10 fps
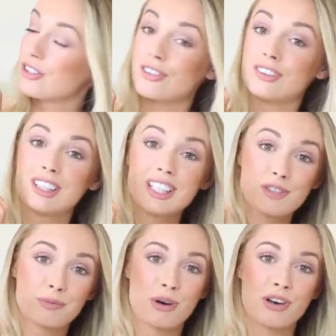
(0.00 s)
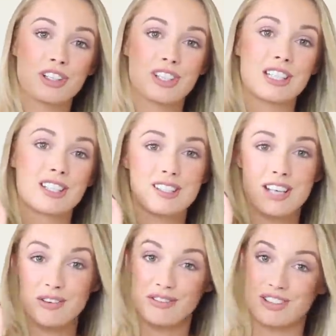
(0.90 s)
So this product
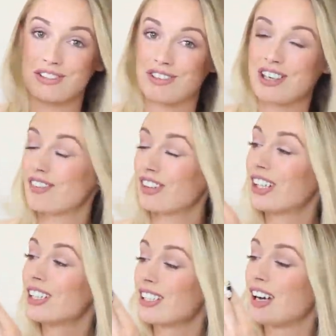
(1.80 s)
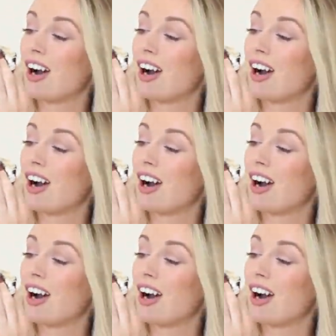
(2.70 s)
itself is a favourite.